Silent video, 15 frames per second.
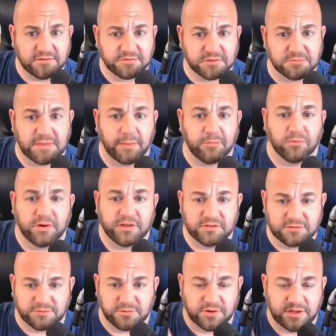the
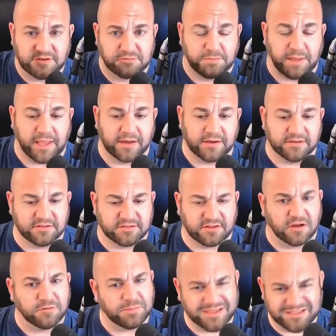memories for each band and
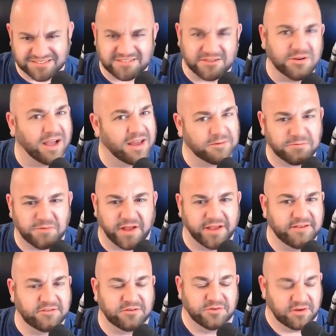stuff, but you still got to
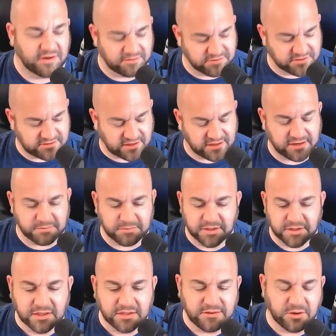fine tune it every time
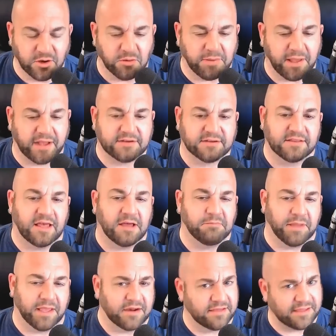you go back to
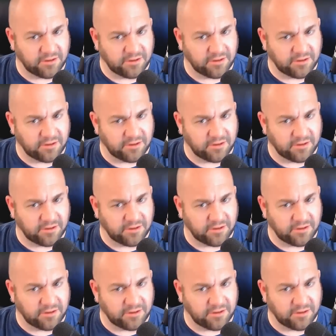that band.